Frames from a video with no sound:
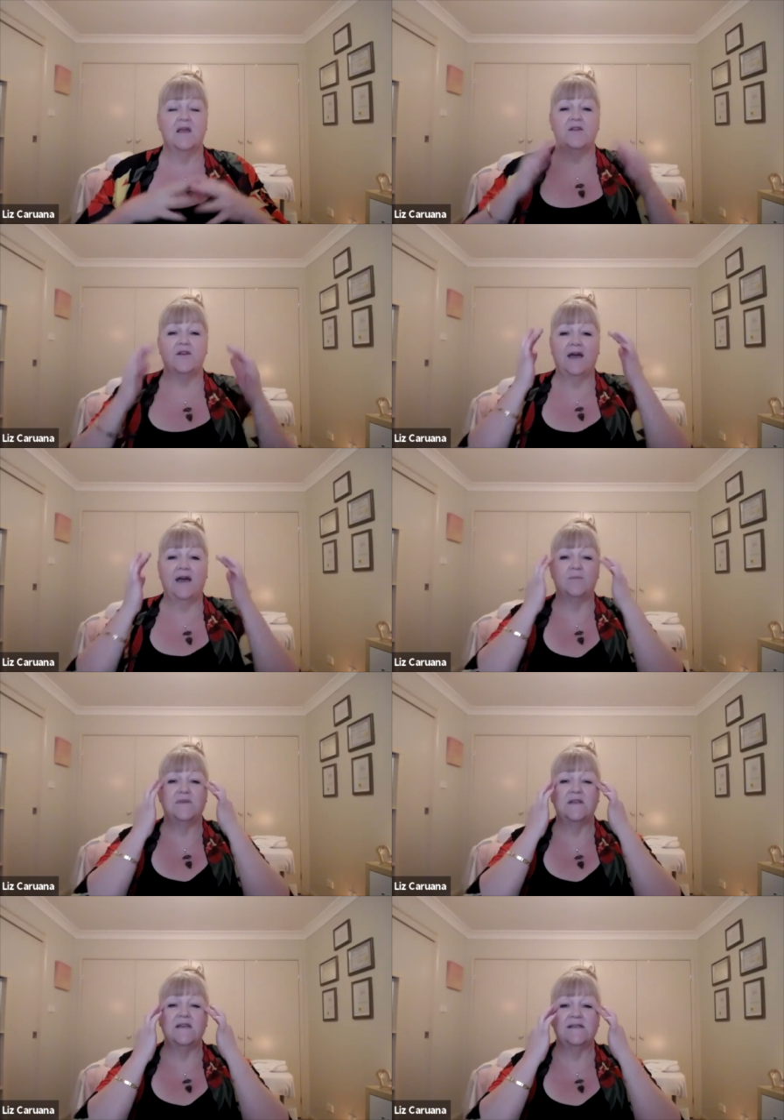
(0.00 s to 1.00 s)
you come
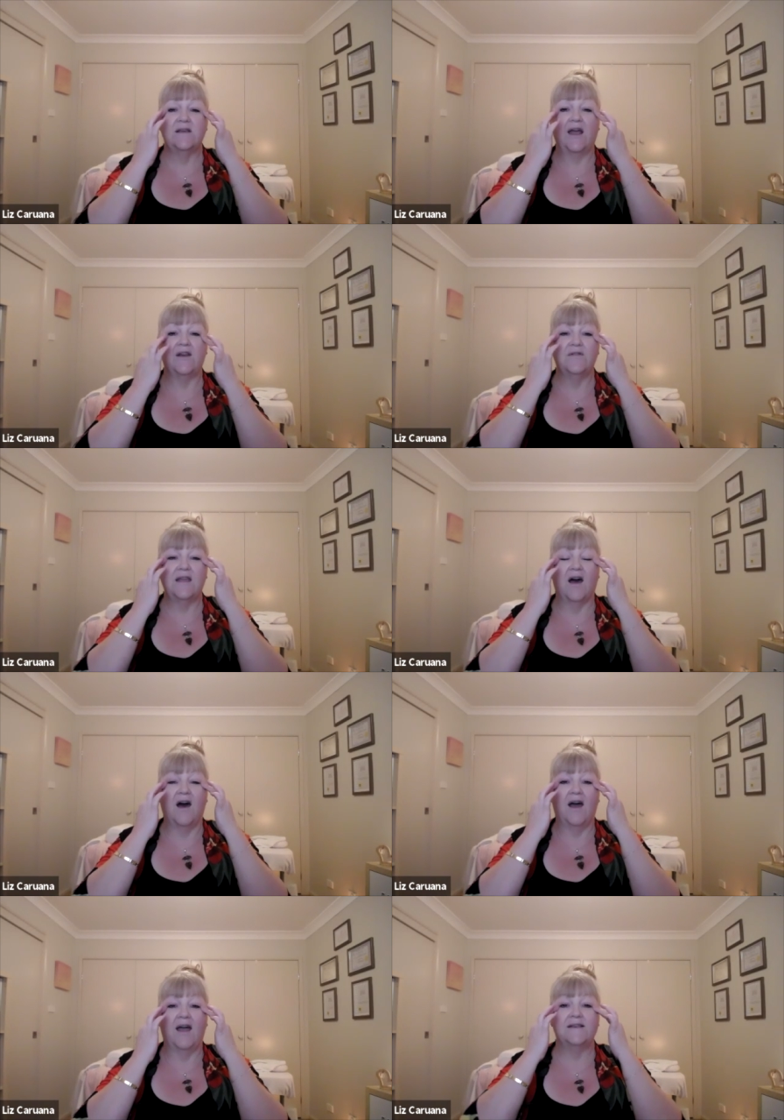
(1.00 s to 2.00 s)
to the side of the
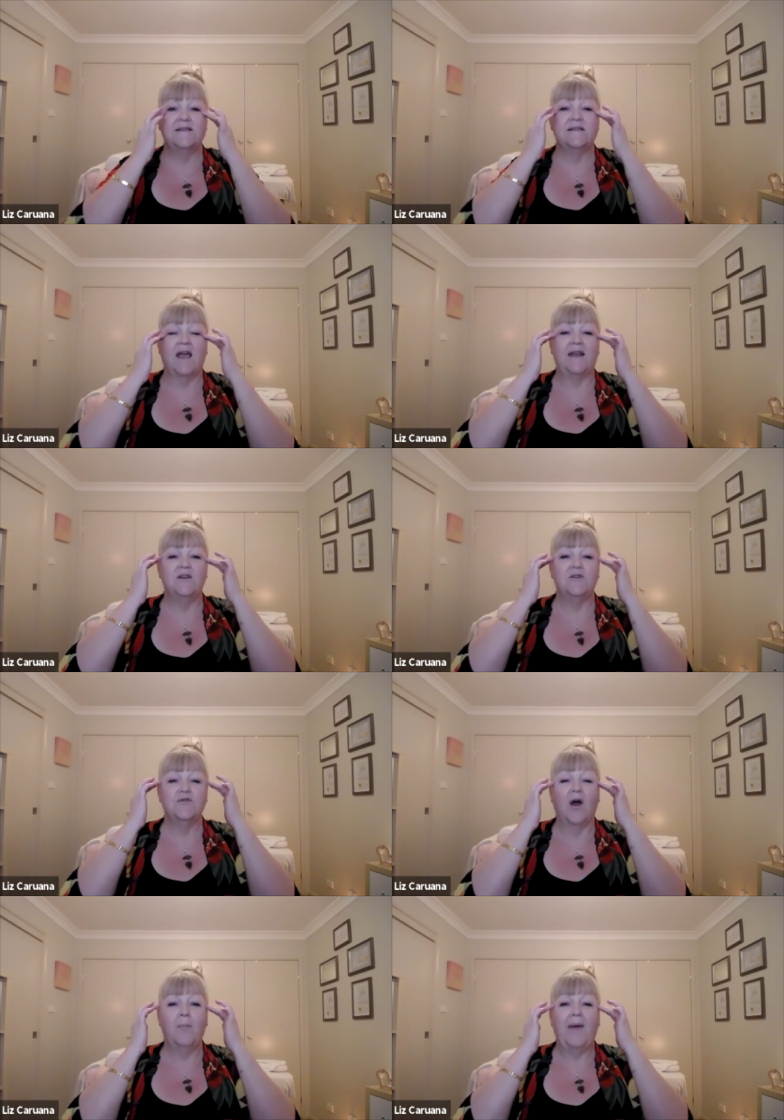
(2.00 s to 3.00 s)
eyes and you
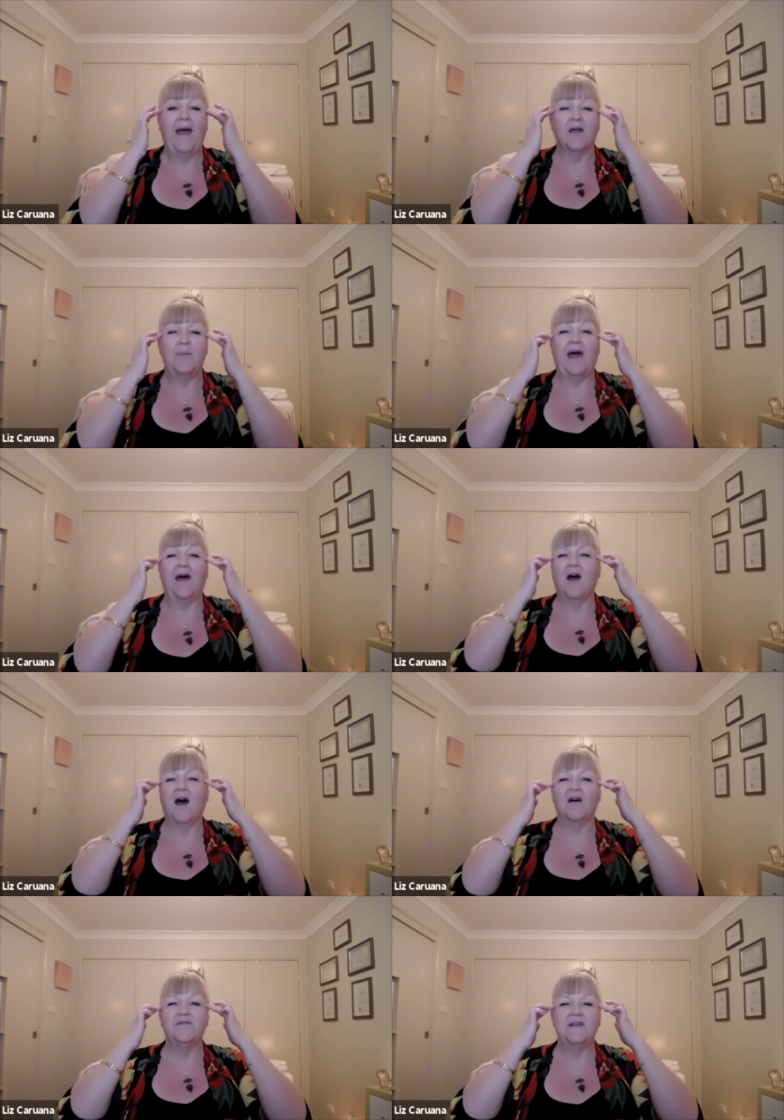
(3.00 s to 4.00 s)
drop back about
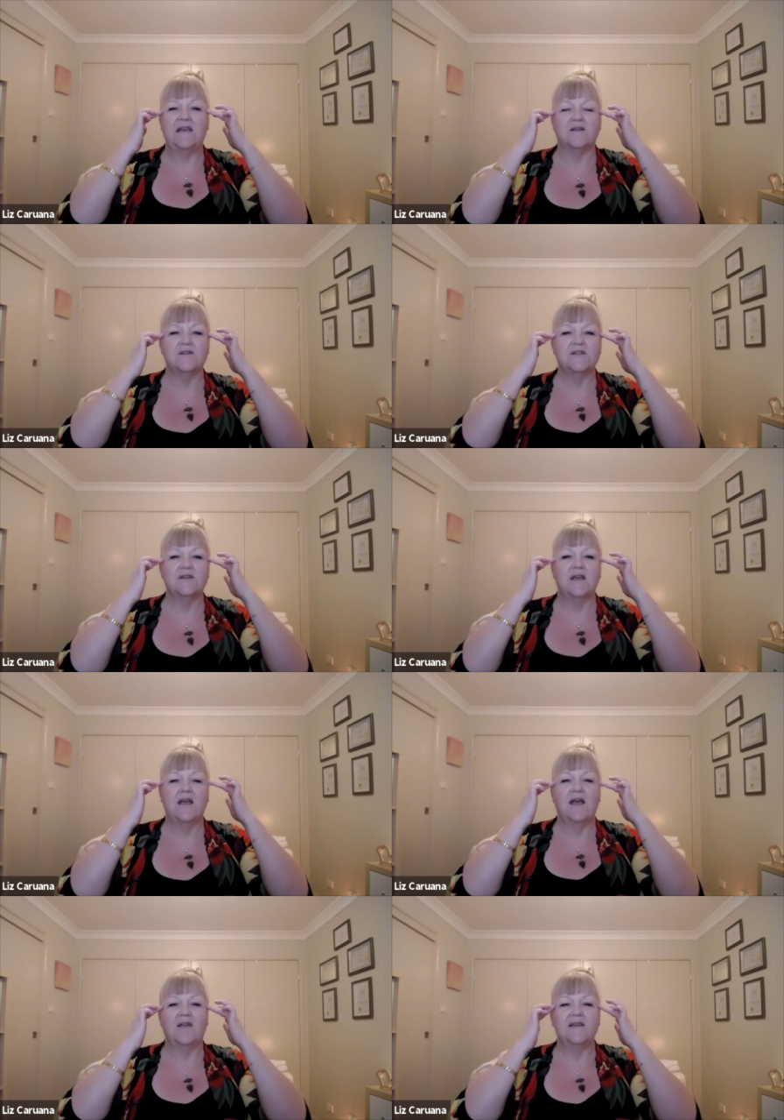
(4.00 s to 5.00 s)
1/2 inch,
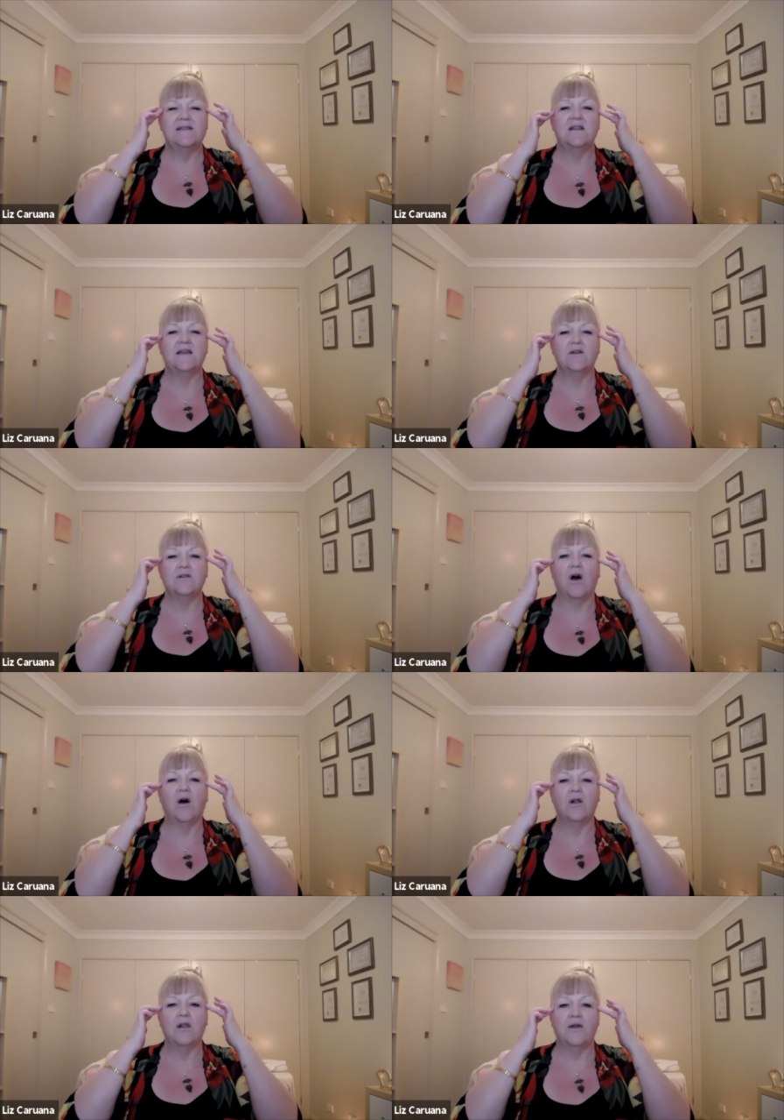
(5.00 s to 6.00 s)
and there's a little
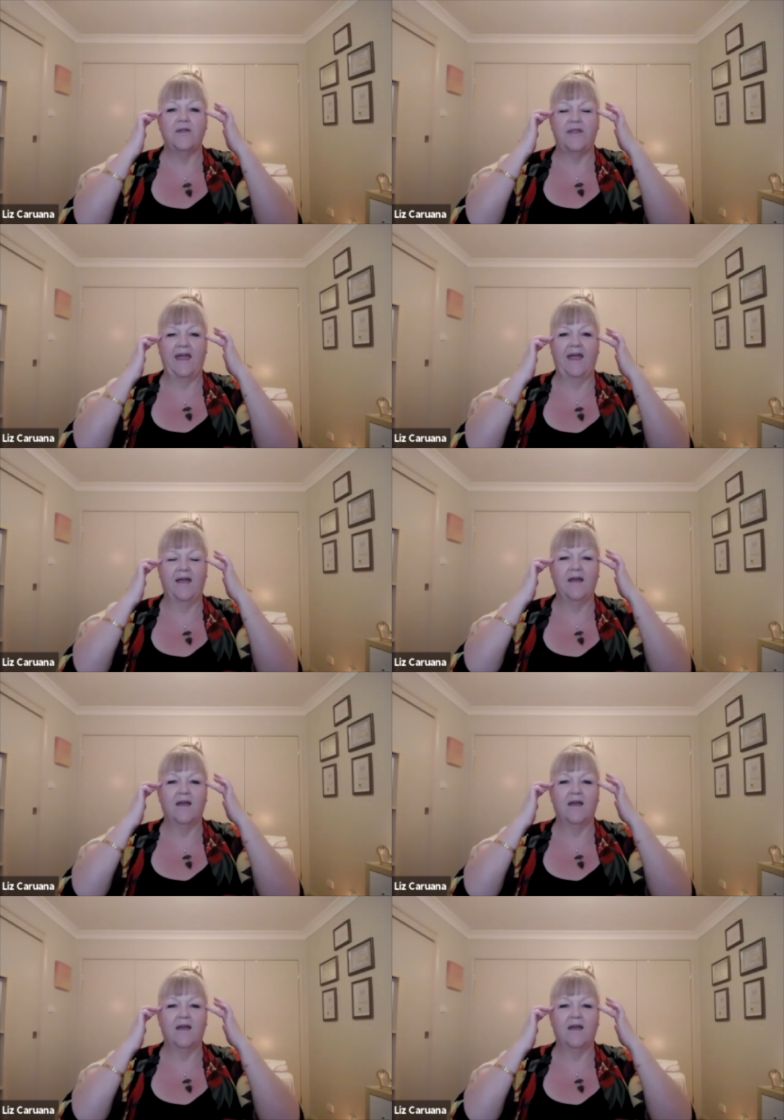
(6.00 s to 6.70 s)
hollow there.